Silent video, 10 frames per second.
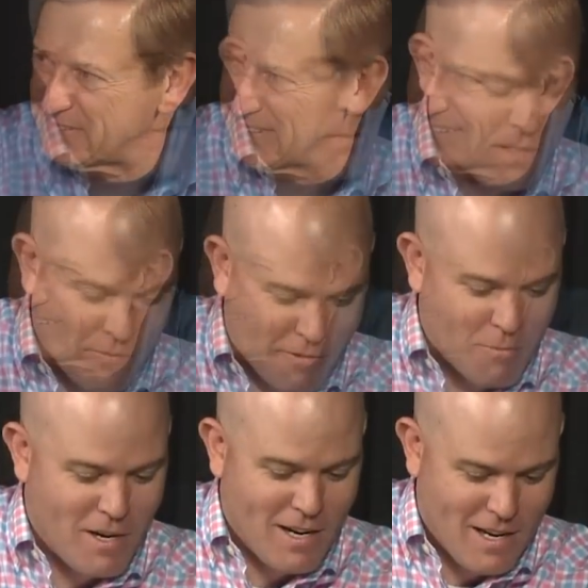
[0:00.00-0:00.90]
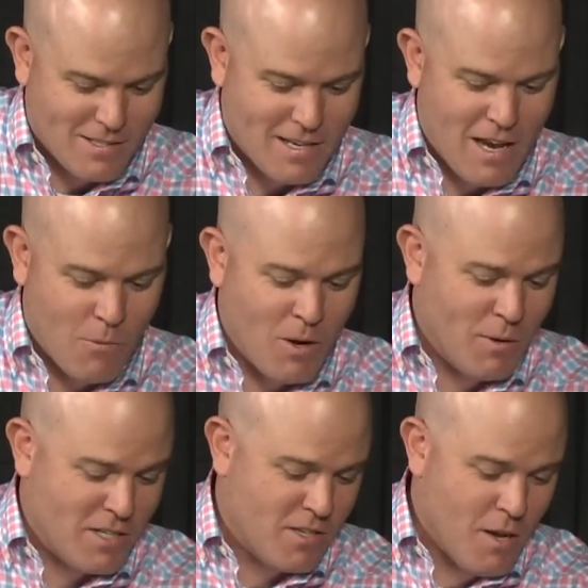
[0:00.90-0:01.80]
Specific for my eyes, yeah. Well,
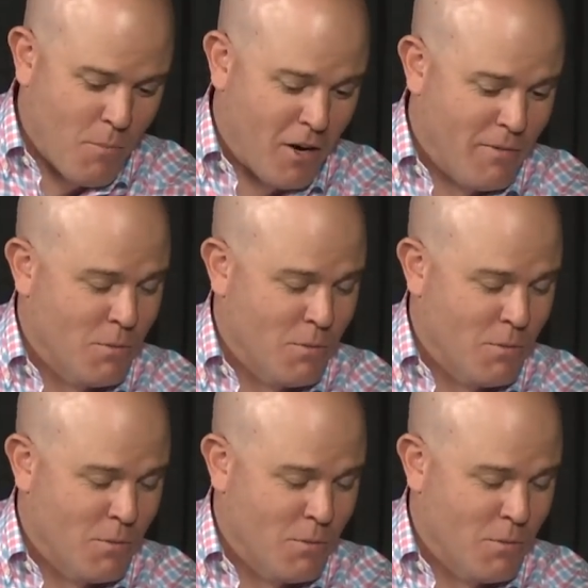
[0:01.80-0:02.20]
part of